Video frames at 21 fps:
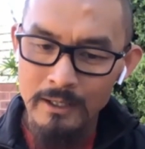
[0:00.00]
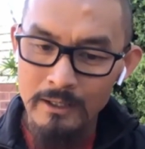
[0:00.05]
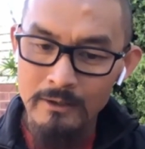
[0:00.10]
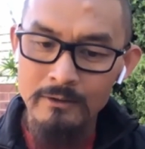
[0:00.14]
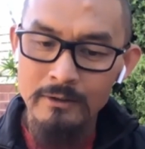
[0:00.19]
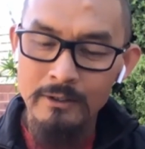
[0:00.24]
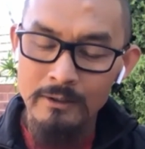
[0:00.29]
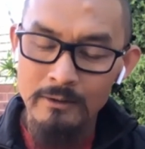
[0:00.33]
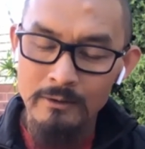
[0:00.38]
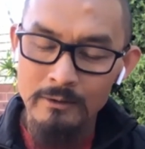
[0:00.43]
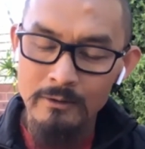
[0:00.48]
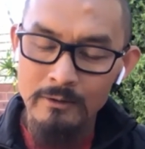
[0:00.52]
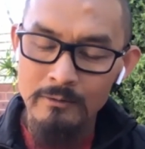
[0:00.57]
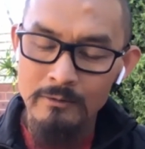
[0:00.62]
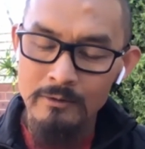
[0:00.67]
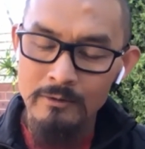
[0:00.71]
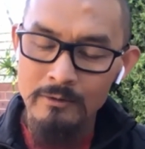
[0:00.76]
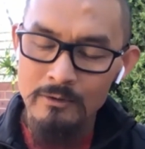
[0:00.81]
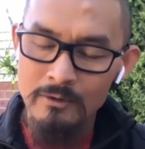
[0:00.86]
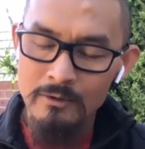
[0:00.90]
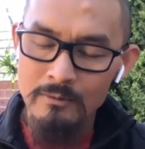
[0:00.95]
hadn't
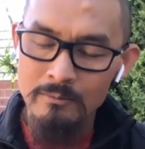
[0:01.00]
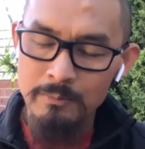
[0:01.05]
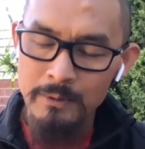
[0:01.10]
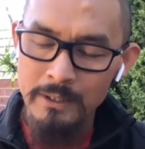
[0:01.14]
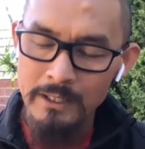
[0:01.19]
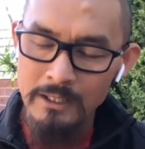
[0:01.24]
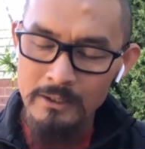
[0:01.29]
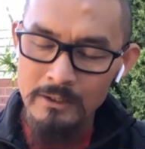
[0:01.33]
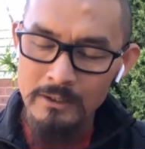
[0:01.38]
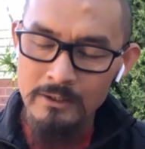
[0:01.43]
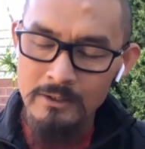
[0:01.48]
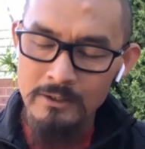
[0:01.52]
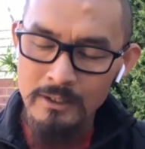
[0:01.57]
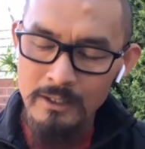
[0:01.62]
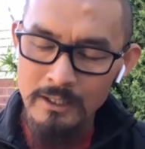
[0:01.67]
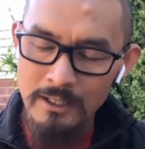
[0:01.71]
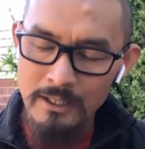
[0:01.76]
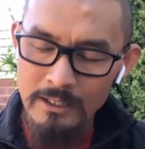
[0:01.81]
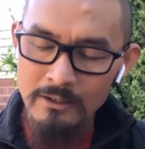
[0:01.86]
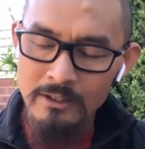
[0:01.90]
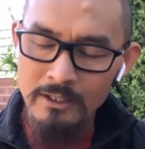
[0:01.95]
been
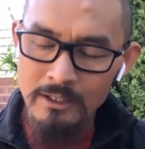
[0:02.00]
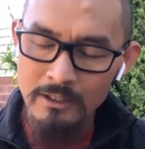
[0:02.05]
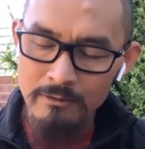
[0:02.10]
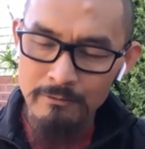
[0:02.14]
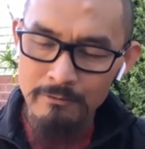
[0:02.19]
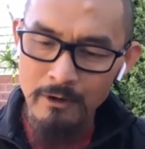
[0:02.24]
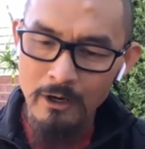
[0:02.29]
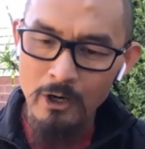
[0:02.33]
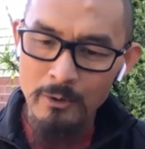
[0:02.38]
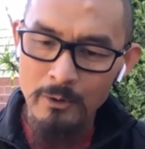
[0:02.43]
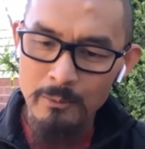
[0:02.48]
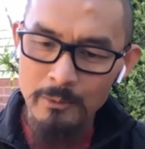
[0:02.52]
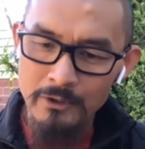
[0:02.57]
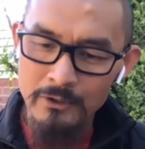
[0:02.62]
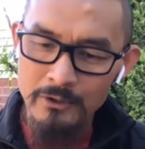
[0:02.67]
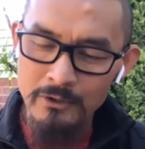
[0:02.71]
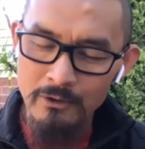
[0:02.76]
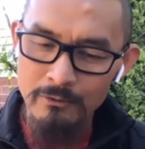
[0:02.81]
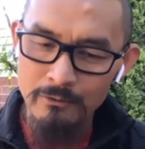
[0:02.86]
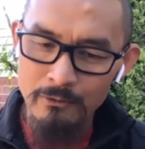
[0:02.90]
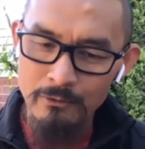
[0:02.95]
in the
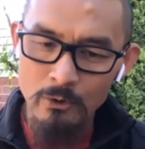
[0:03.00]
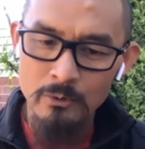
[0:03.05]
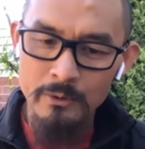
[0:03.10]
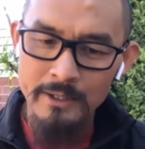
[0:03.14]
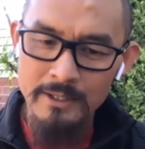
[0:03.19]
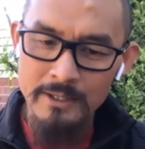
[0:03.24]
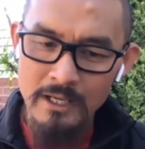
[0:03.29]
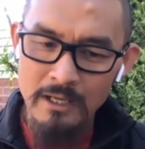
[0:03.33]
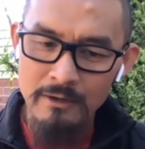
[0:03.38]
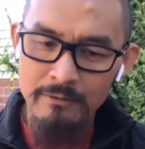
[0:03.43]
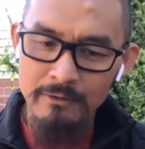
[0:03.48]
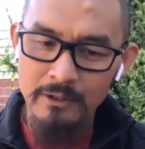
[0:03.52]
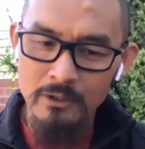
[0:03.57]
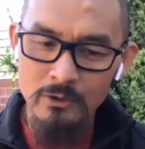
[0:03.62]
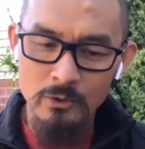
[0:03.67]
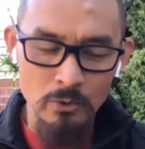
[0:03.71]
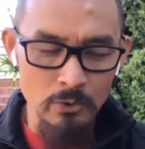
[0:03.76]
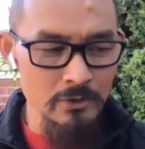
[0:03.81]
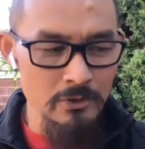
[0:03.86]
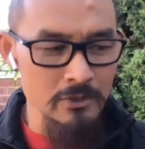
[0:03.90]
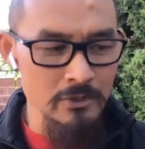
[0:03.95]
environment of always having
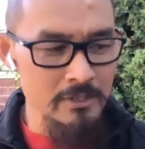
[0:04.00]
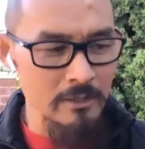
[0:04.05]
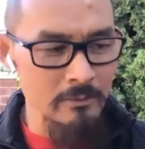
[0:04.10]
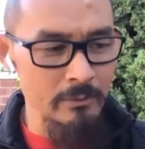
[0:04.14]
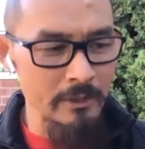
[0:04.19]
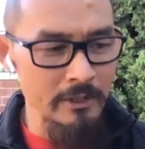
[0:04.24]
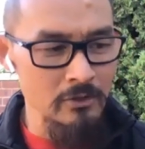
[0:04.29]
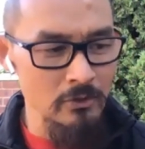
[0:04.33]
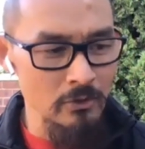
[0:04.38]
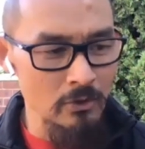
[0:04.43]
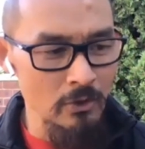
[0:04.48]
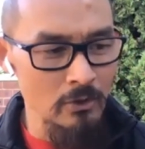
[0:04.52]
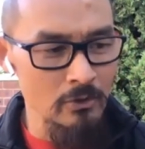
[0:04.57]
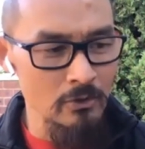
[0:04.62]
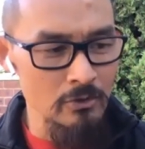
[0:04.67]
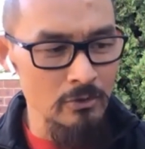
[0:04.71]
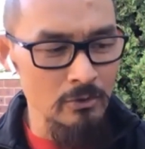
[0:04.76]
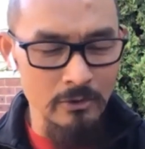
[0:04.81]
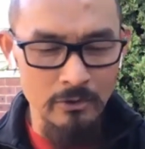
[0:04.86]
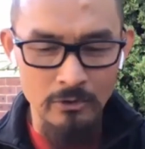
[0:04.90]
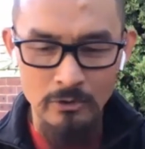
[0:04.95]
a gun somewhere to
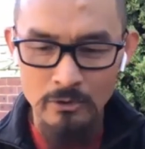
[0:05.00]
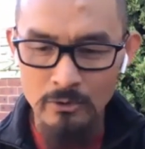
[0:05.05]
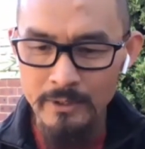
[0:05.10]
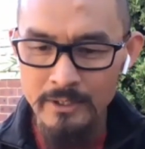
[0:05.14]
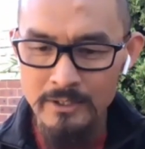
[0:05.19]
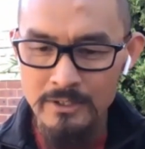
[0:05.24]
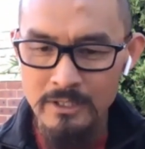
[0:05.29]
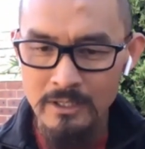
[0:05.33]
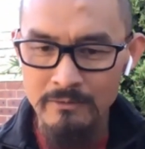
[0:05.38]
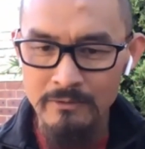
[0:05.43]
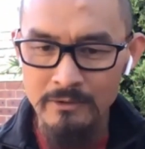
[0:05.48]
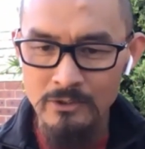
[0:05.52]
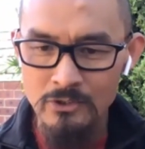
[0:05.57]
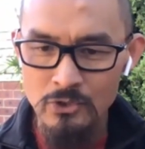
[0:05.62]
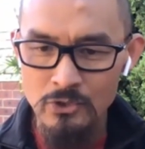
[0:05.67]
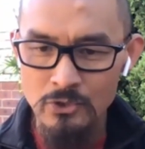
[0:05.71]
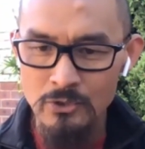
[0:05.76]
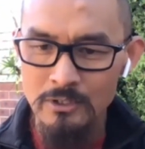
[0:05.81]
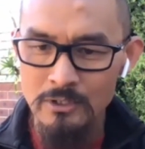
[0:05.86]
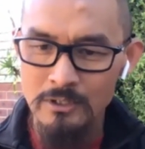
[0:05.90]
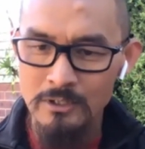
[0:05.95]
go to and always having
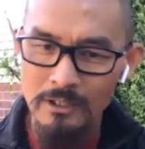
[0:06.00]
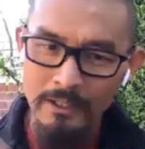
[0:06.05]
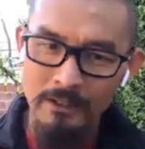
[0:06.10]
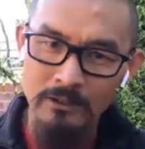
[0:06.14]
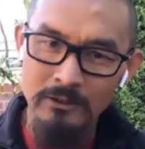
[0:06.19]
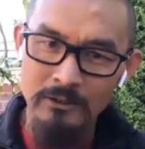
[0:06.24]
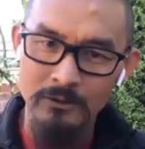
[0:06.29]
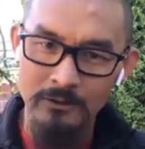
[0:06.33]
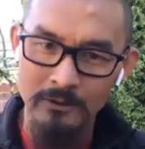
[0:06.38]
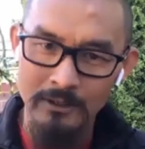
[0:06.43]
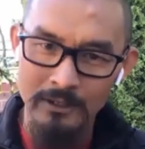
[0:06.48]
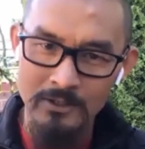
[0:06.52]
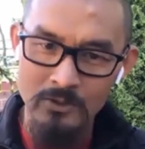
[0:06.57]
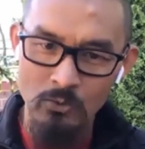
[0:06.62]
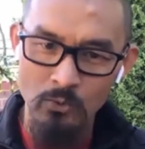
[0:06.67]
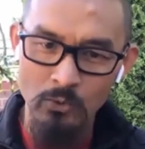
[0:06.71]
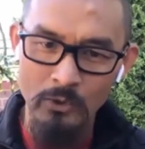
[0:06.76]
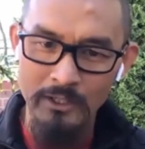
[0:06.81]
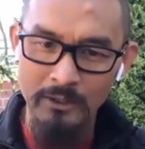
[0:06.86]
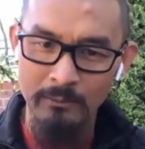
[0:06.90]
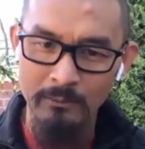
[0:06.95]
student, like, look,
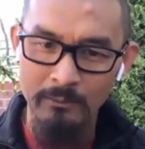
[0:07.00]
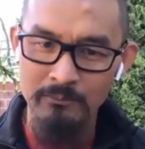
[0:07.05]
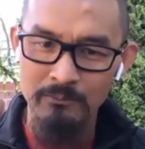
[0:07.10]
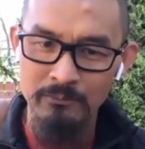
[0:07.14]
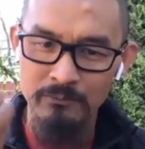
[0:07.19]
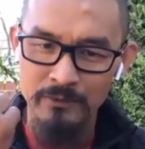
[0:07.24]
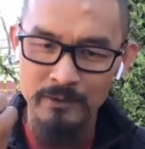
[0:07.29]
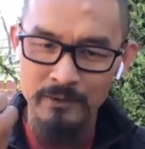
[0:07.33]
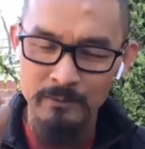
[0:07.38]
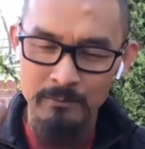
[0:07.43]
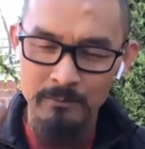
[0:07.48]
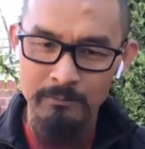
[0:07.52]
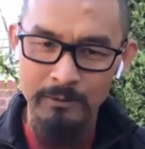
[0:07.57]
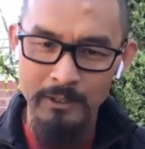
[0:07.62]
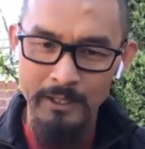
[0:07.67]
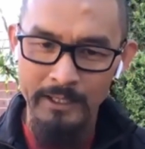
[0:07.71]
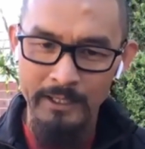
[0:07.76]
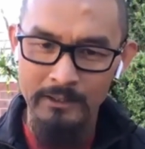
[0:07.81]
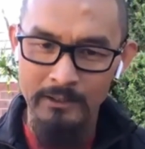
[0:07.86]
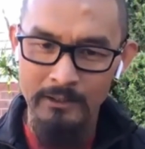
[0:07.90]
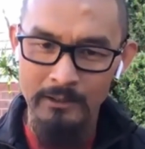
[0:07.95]
there's William
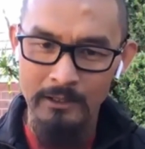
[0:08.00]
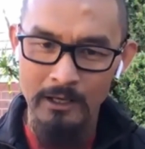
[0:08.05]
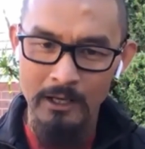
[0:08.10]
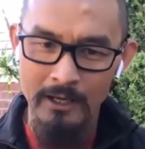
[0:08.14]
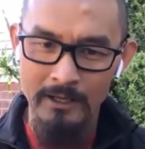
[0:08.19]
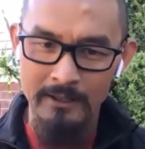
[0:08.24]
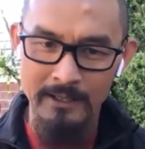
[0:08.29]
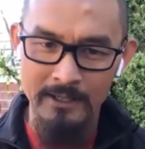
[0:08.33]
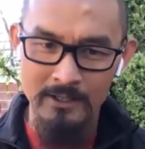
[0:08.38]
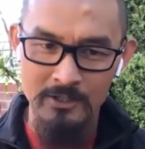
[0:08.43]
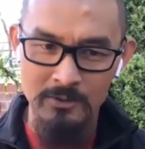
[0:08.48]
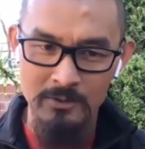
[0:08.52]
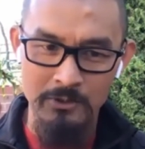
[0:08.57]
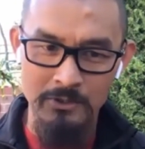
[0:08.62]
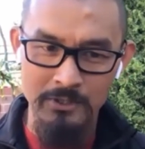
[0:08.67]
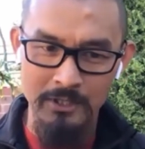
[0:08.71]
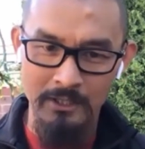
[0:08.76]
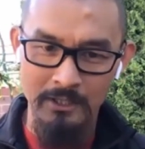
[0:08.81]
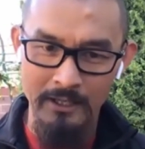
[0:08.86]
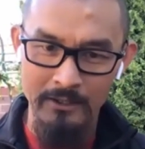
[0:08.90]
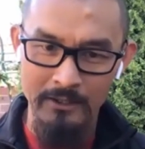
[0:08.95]
playing line dance
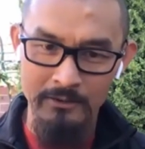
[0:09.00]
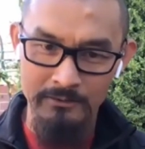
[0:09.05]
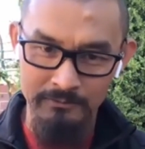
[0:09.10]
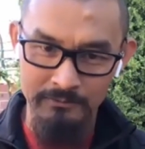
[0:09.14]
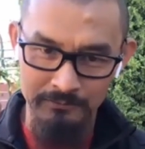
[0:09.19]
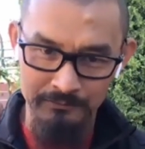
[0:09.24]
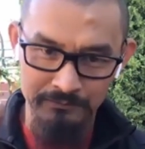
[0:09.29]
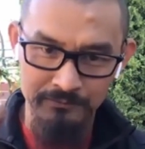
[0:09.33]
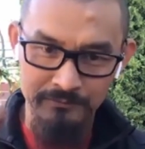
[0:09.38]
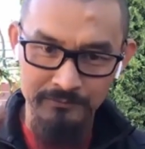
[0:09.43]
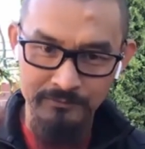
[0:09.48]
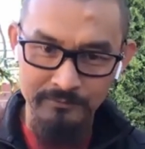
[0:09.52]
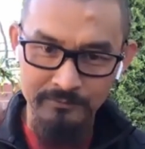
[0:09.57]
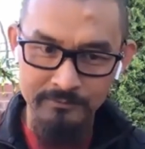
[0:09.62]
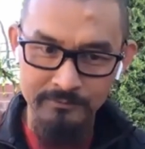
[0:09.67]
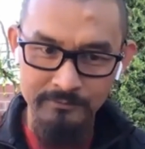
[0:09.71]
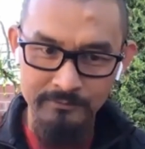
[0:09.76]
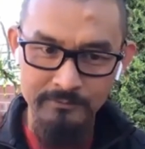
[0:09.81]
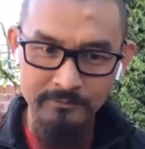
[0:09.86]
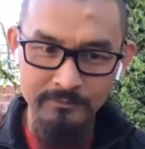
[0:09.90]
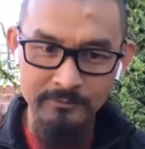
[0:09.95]
music now.
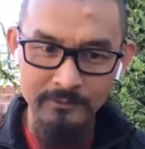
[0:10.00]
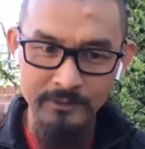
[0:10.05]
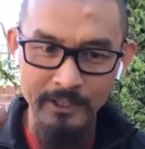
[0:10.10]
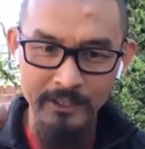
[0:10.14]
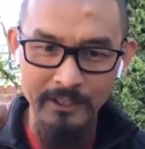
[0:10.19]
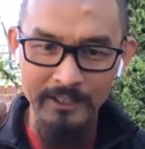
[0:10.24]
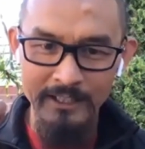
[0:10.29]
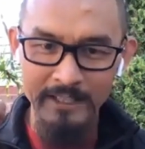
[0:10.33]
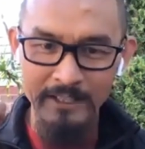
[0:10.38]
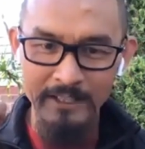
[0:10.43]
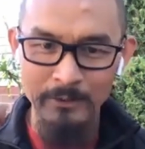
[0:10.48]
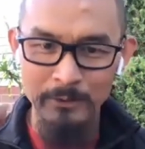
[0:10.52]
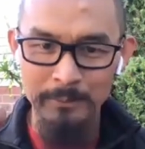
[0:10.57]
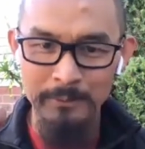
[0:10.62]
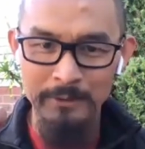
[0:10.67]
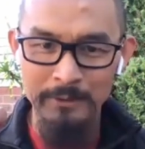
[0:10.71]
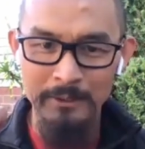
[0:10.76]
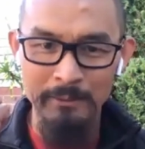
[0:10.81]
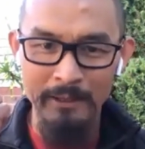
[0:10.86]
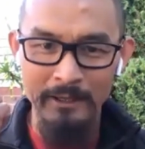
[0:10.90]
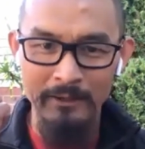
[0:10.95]
You can hear
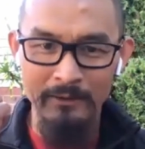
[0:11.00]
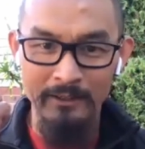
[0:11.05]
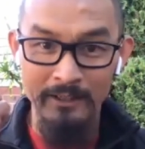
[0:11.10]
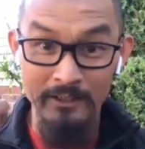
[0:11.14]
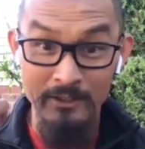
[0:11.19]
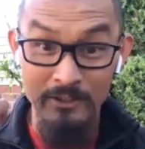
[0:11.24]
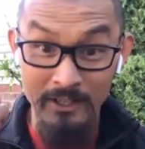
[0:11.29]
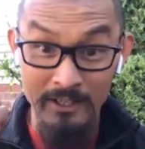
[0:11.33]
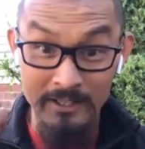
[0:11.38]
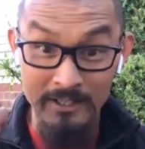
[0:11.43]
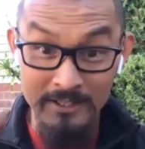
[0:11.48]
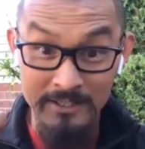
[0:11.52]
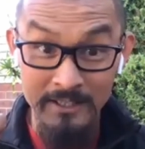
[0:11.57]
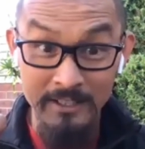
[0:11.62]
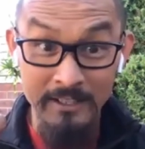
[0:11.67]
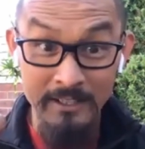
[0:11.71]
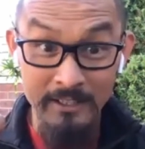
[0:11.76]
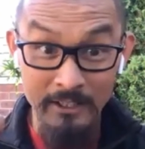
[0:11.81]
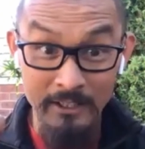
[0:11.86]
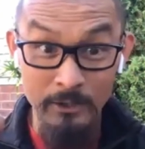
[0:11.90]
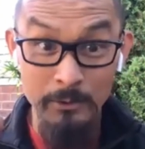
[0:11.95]
him in the background. Can you guys
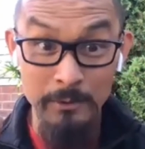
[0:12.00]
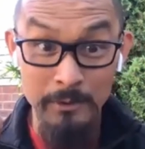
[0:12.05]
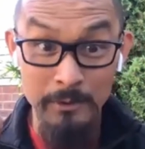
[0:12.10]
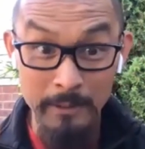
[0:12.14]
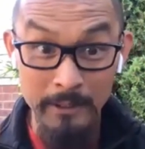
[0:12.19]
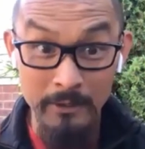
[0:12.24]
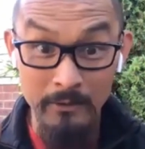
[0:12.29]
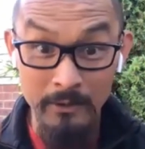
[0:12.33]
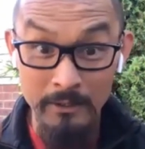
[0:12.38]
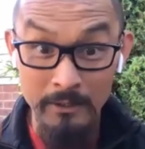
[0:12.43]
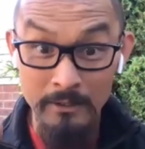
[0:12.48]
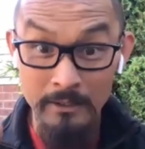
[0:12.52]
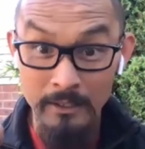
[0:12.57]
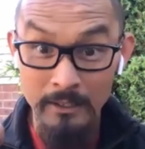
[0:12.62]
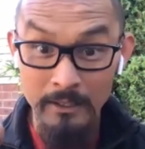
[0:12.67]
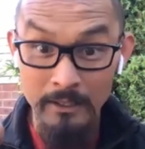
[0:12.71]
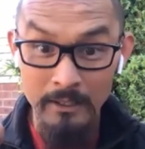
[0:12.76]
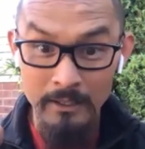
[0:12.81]
hear him in the background?